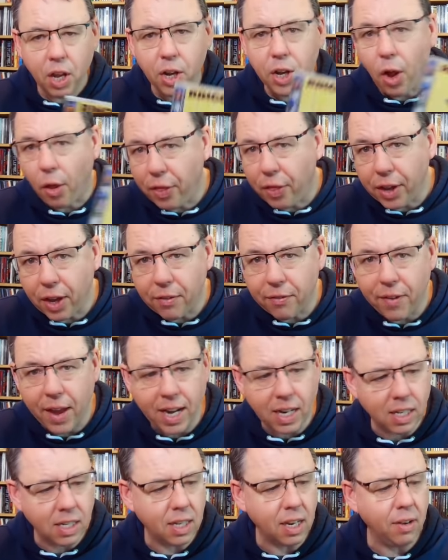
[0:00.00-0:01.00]
nothing
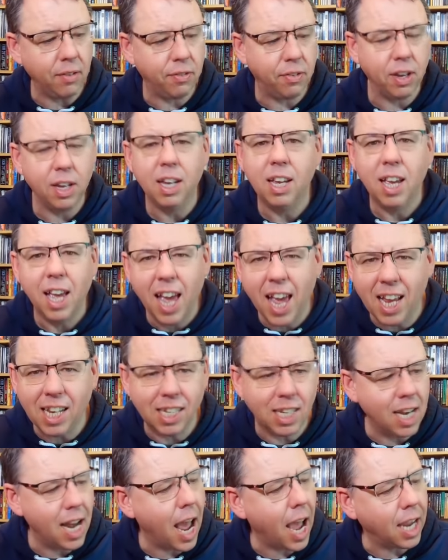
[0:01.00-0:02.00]
offensive.
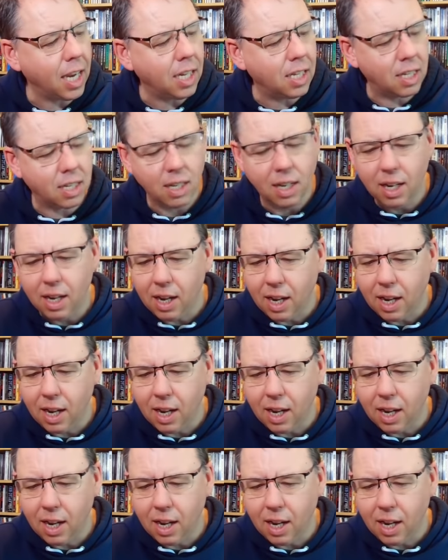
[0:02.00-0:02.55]
It's nice.